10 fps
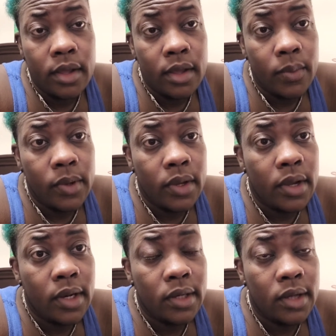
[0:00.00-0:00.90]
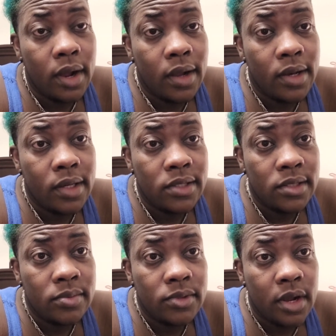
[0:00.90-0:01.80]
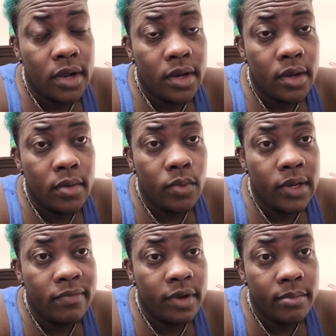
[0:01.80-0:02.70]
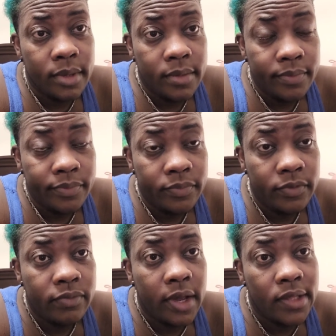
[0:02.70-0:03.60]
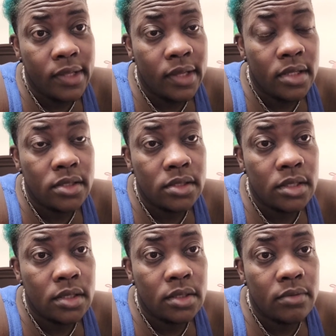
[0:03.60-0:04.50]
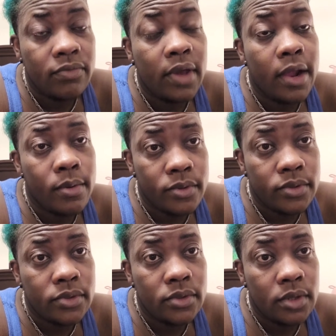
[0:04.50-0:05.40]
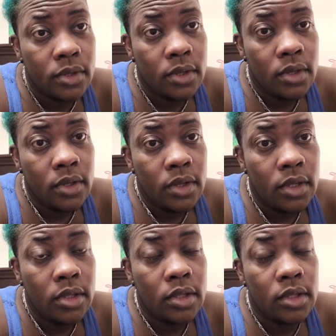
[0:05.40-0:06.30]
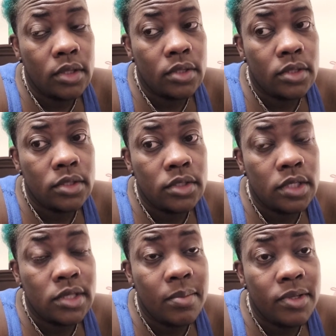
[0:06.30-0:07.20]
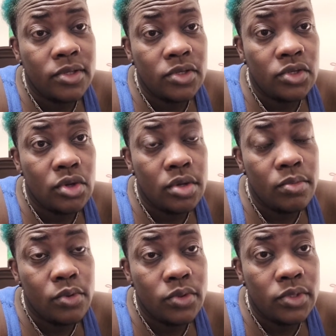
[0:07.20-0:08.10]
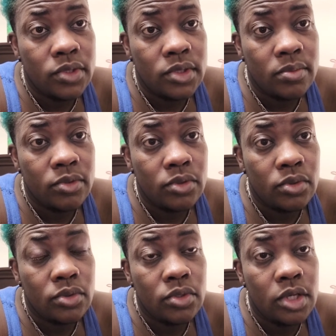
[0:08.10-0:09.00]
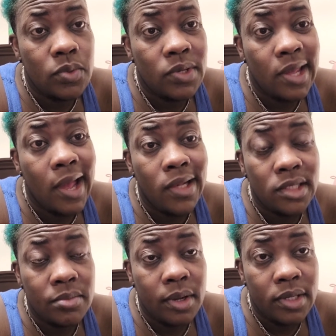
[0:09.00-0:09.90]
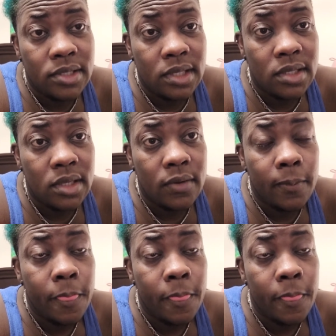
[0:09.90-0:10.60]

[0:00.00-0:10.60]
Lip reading: what you call it, the organisms or the whatever it be, to fight against the virus. It sends a message to your immune system to deal with the antibodies, I think,